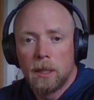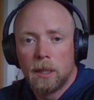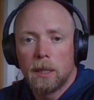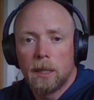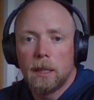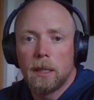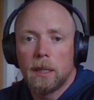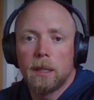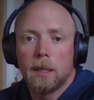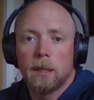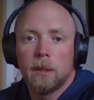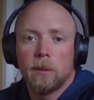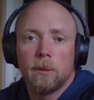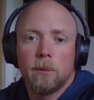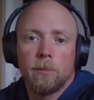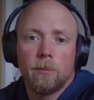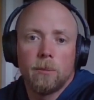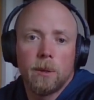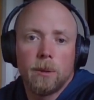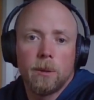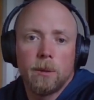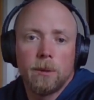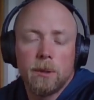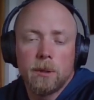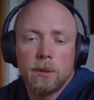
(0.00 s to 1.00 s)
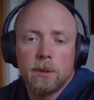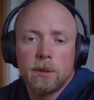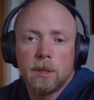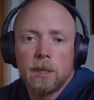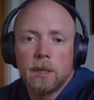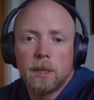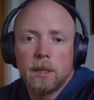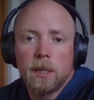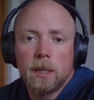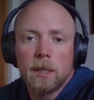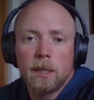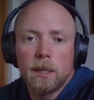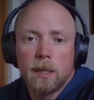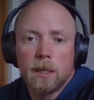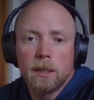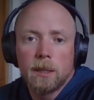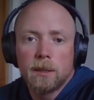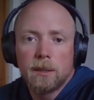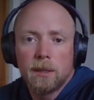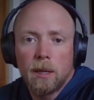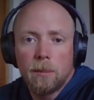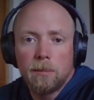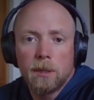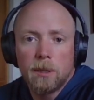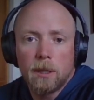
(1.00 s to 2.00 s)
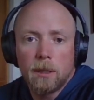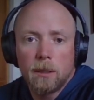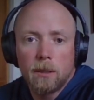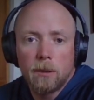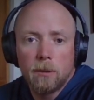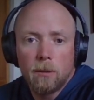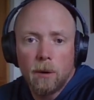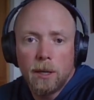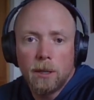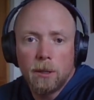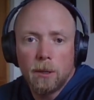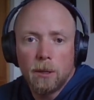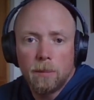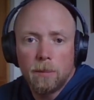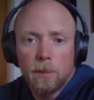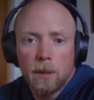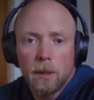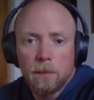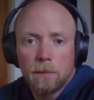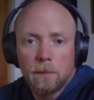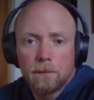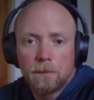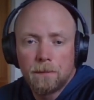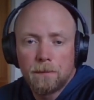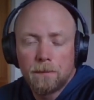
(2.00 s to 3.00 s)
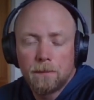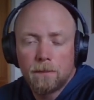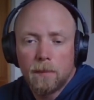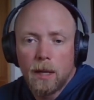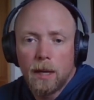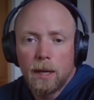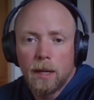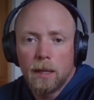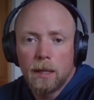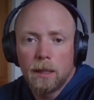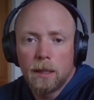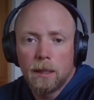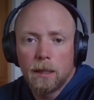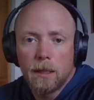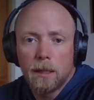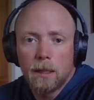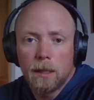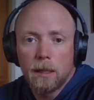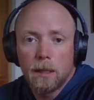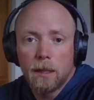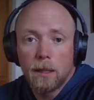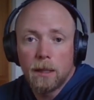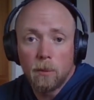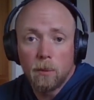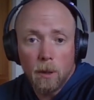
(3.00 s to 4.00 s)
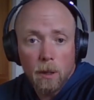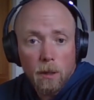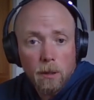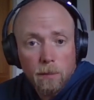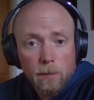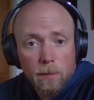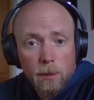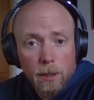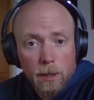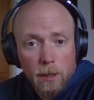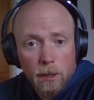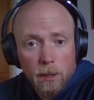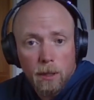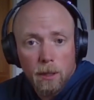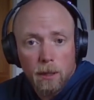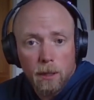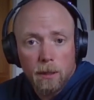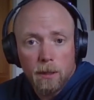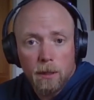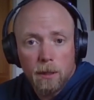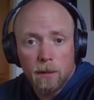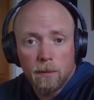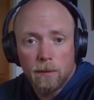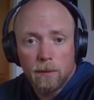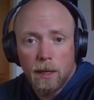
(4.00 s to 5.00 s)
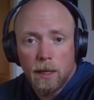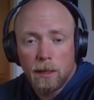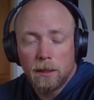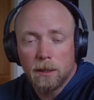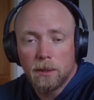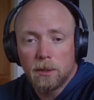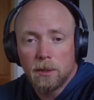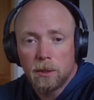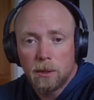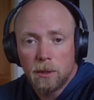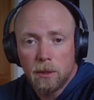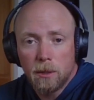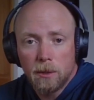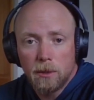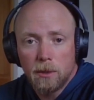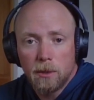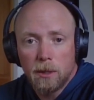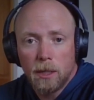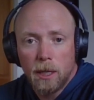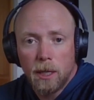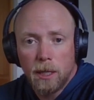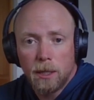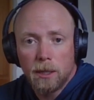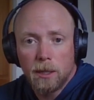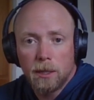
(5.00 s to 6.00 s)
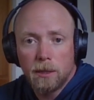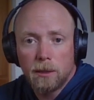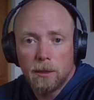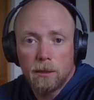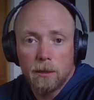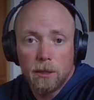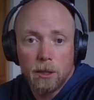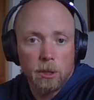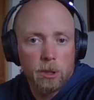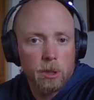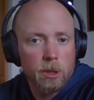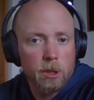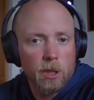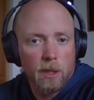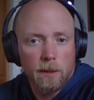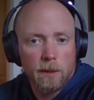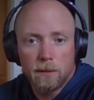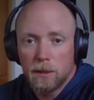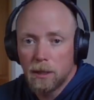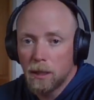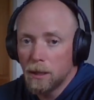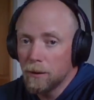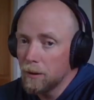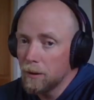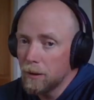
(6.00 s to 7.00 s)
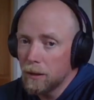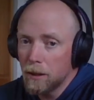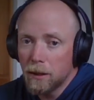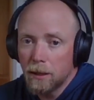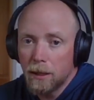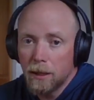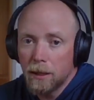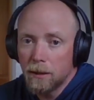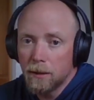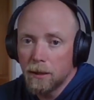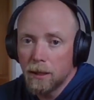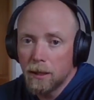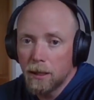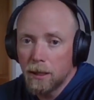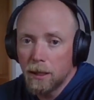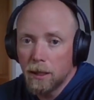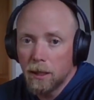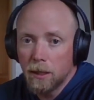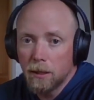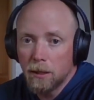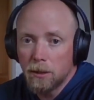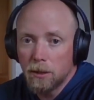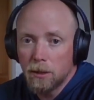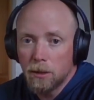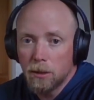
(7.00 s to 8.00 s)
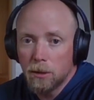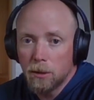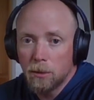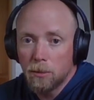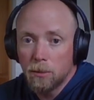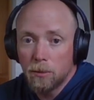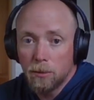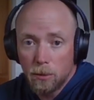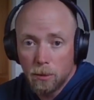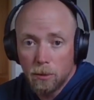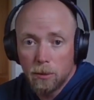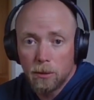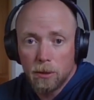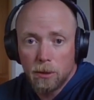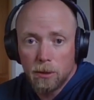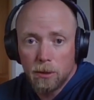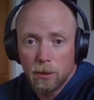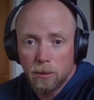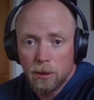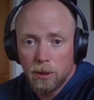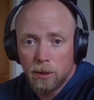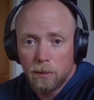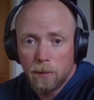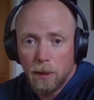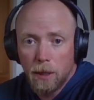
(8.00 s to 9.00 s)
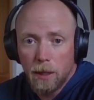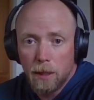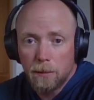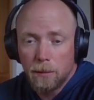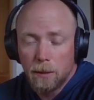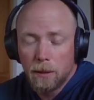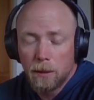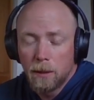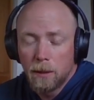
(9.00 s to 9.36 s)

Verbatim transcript: Uh, when we were using a uh, septic grinder pump, and uh, it worked pretty good. In fact, it stirs the digester and it shoves everything down that eight-inch tube through a two-inch pipe.